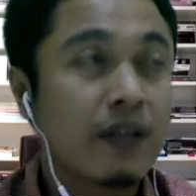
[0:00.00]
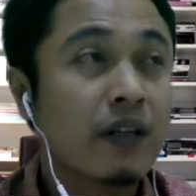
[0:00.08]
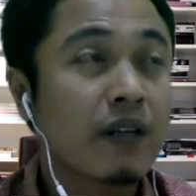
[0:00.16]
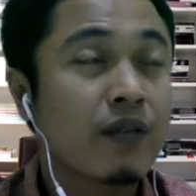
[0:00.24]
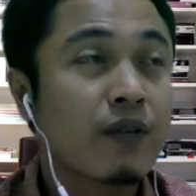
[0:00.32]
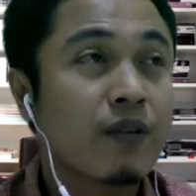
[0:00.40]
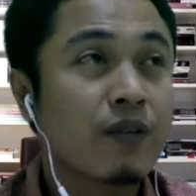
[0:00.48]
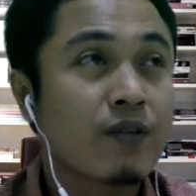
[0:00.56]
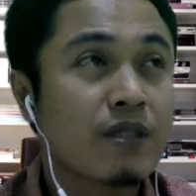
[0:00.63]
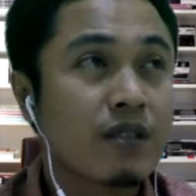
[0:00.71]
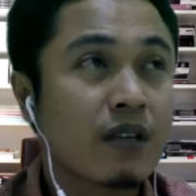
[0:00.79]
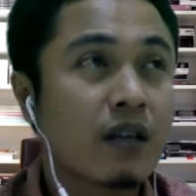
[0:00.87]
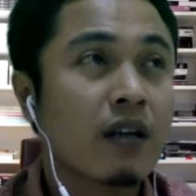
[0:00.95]
if I'm not
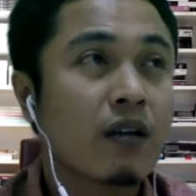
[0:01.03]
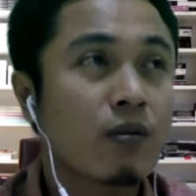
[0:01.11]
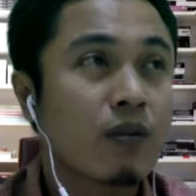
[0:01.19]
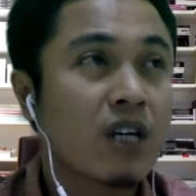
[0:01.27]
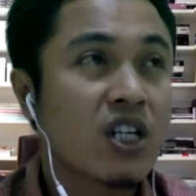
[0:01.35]
mistaken, I already